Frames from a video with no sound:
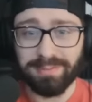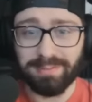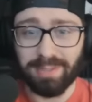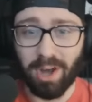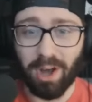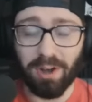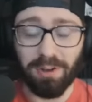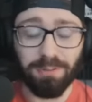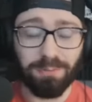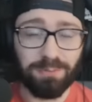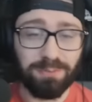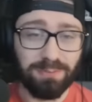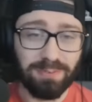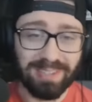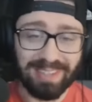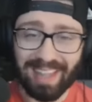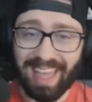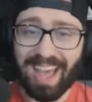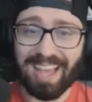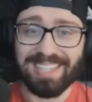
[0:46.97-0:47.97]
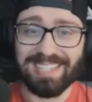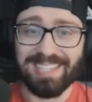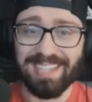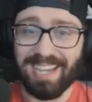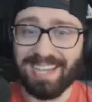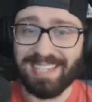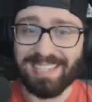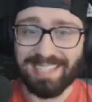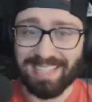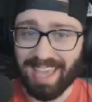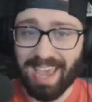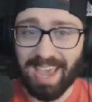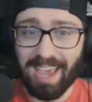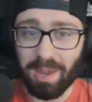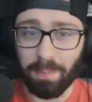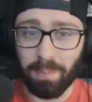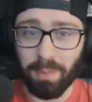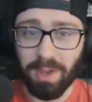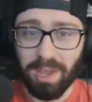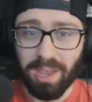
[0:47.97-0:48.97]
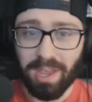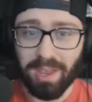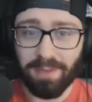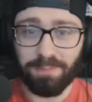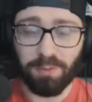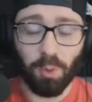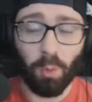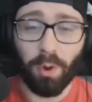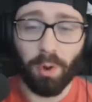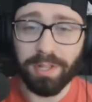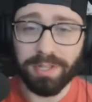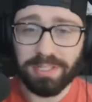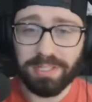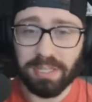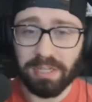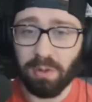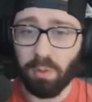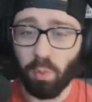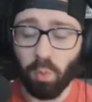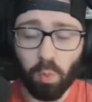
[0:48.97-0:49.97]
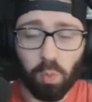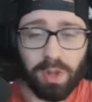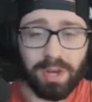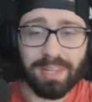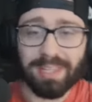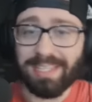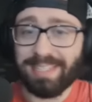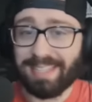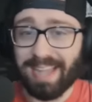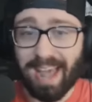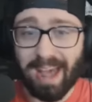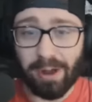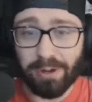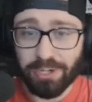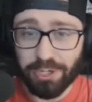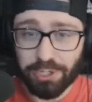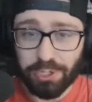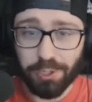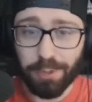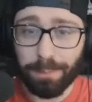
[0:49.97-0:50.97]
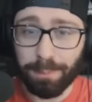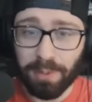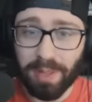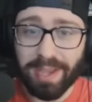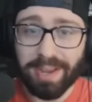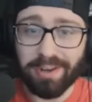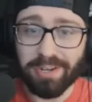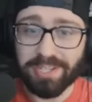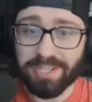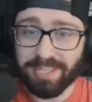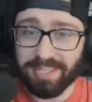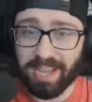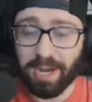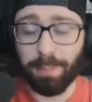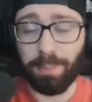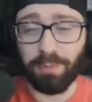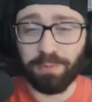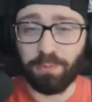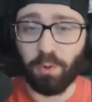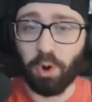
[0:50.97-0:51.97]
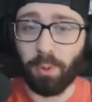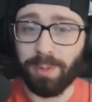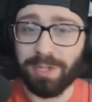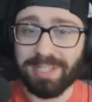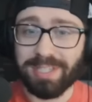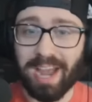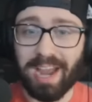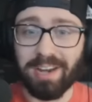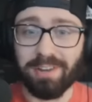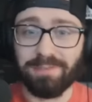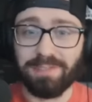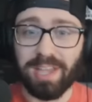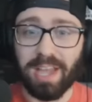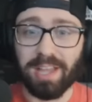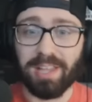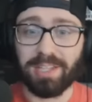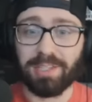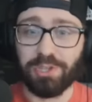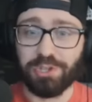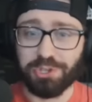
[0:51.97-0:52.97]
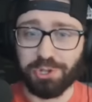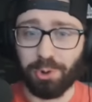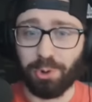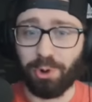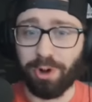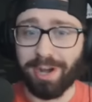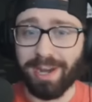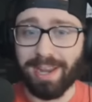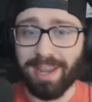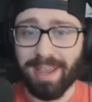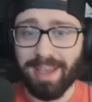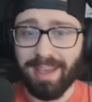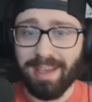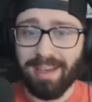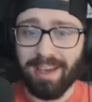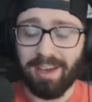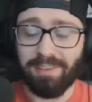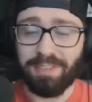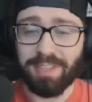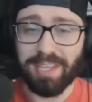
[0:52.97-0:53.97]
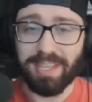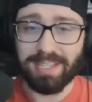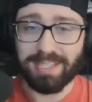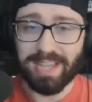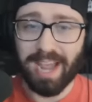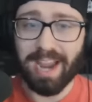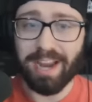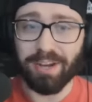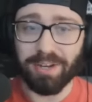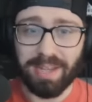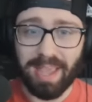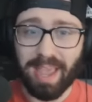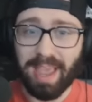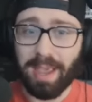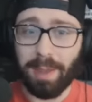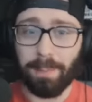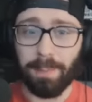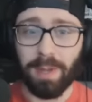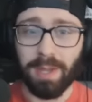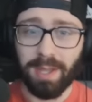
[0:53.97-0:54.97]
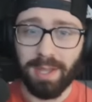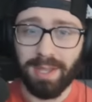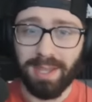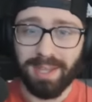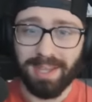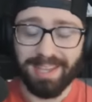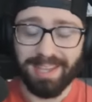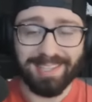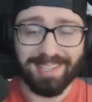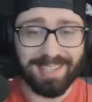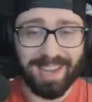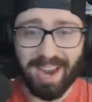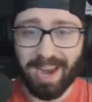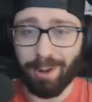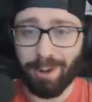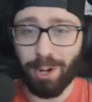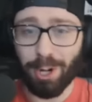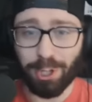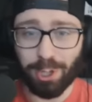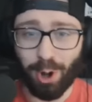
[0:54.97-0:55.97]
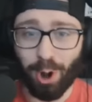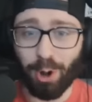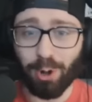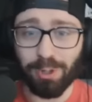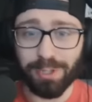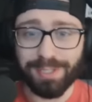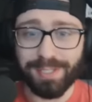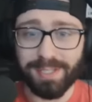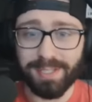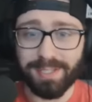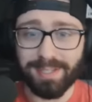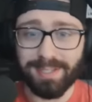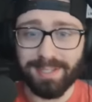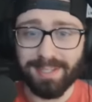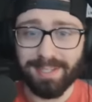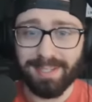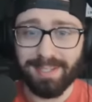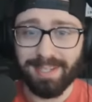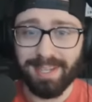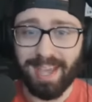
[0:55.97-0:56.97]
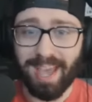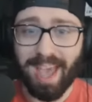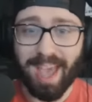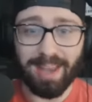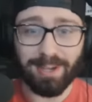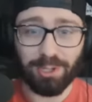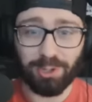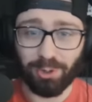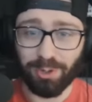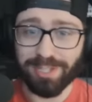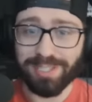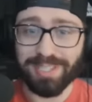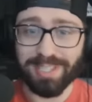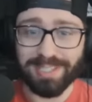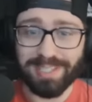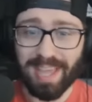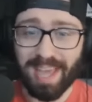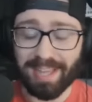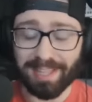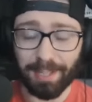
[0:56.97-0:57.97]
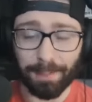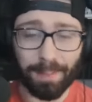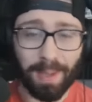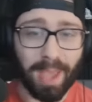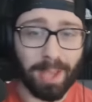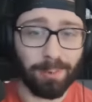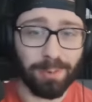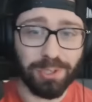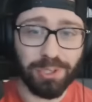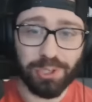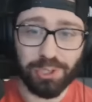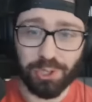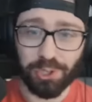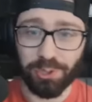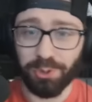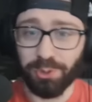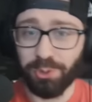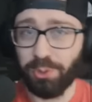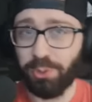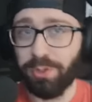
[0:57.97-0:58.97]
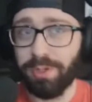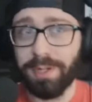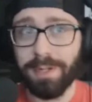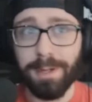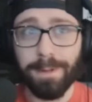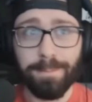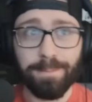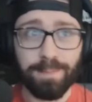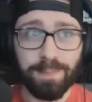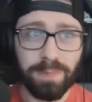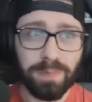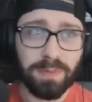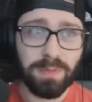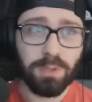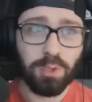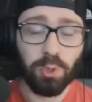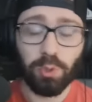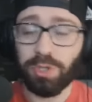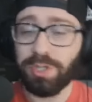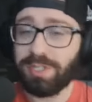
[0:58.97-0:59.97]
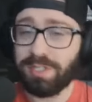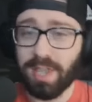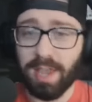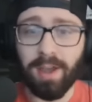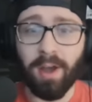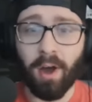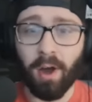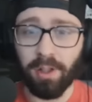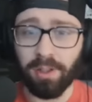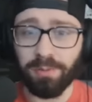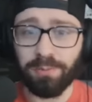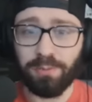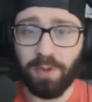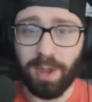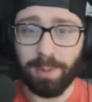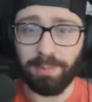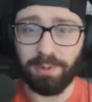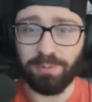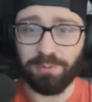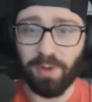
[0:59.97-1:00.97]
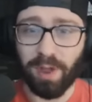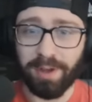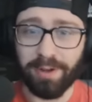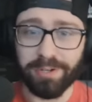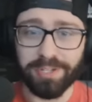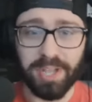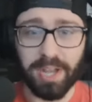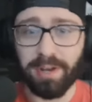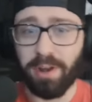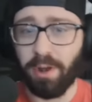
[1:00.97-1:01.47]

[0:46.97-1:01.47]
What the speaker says: of last night's game, if you wanted to whittle it down to two players and their performance kind of telling the story of the entire game, it's Erik Karlsson and Chris Letang. The Penguins, two, you could say, Hall of Fame defenders. I